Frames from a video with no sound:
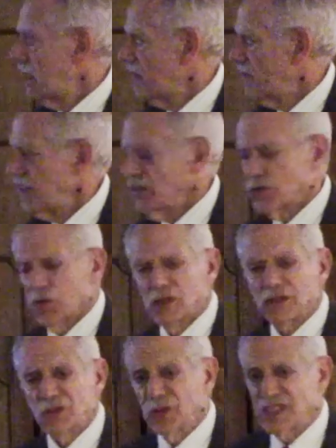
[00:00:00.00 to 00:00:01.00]
Finns
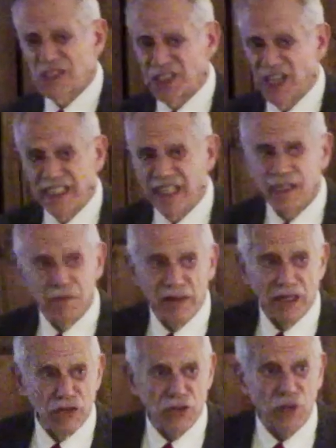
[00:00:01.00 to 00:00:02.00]
weren't too excited
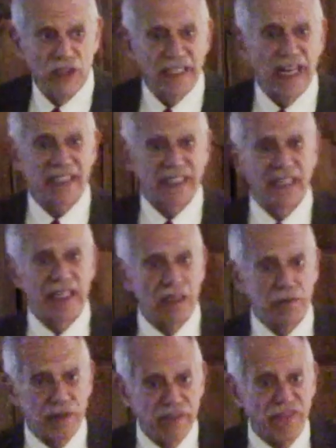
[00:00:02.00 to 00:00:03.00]
about doing that. They
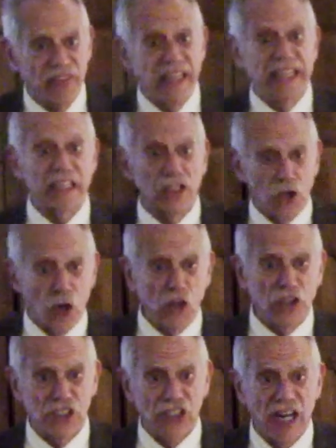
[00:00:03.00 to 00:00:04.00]
had been fighting
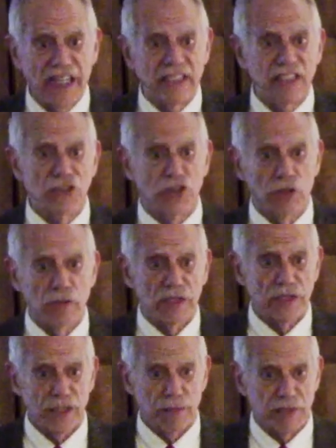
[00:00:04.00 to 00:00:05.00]
alongside the
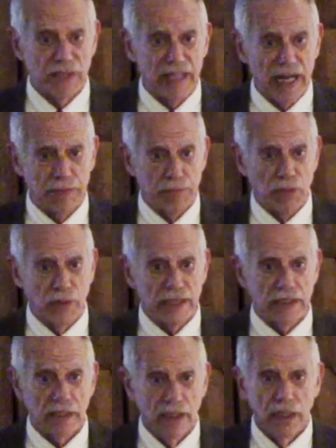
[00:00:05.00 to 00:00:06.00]
Germans up to that
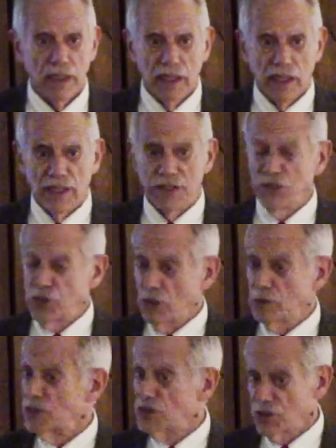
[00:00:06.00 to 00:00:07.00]
point, and the
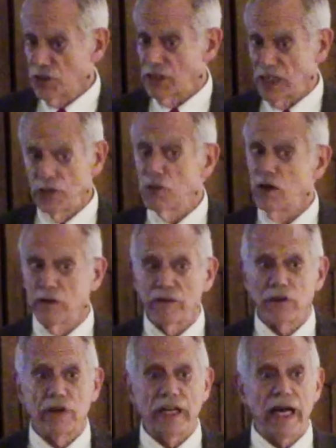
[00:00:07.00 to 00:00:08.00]
Germans certainly weren't
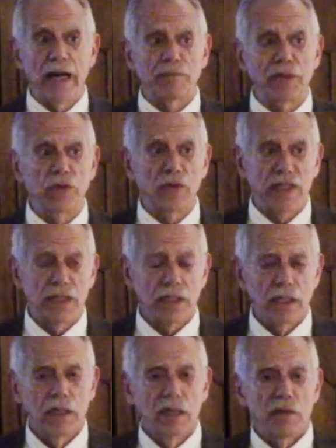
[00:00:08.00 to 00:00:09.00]
very happy with it,
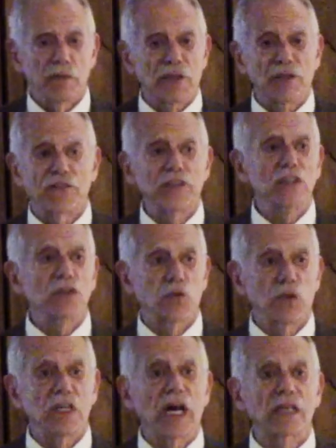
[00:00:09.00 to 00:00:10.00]
but the Finns
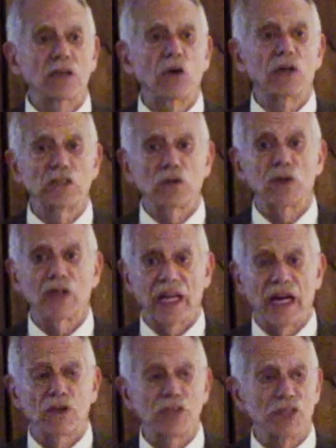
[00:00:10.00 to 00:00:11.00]
were not going to
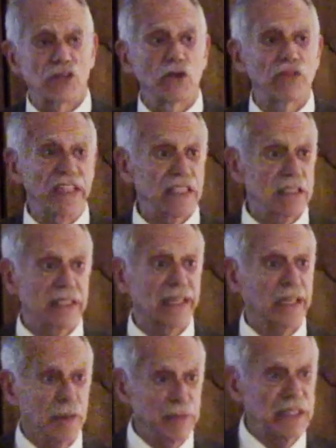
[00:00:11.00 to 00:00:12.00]
allow the Soviets to
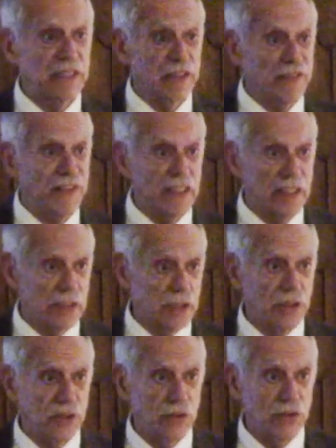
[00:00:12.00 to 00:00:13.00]
come into Finland
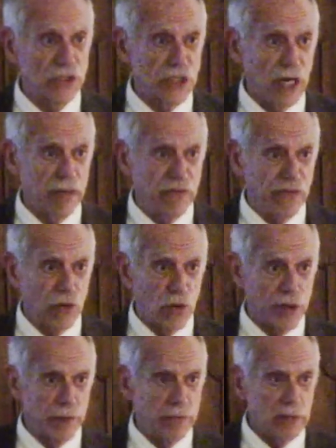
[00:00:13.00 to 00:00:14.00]
to do the job for
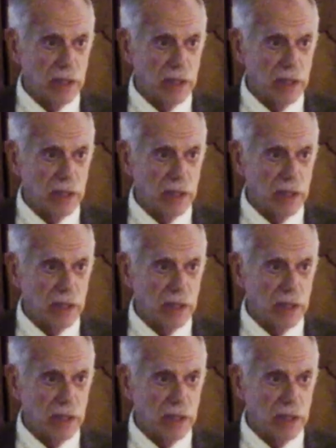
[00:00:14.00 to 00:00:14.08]
them.